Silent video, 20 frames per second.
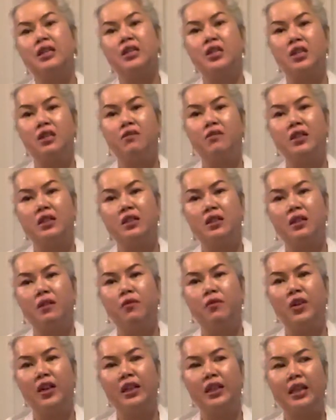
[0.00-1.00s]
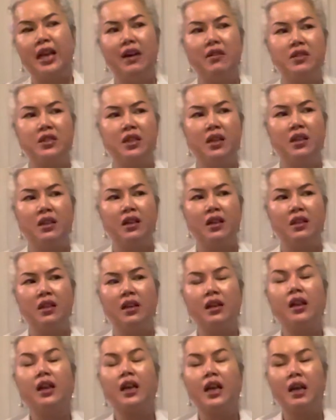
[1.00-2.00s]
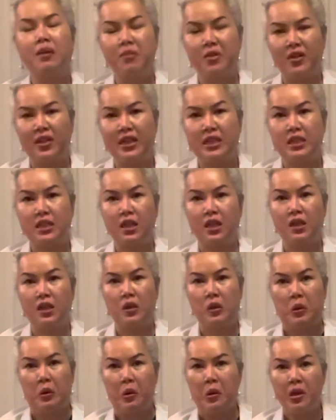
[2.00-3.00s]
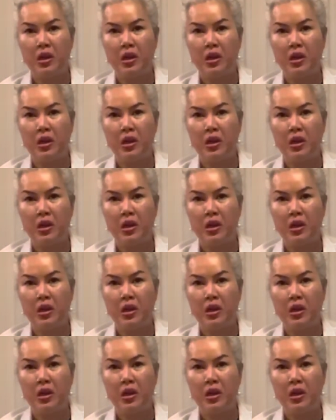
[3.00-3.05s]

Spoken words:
She reached 1,000, I think a couple of days ago.